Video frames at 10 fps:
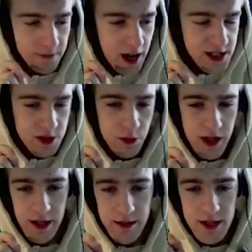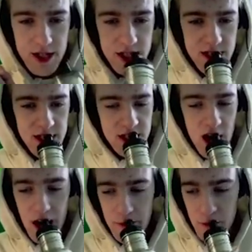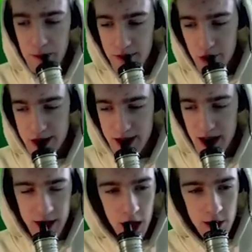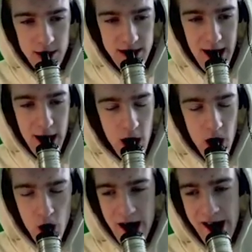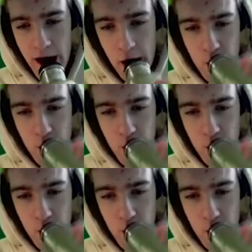I swear, there's just this time where my voice kind of goes. I don't know why.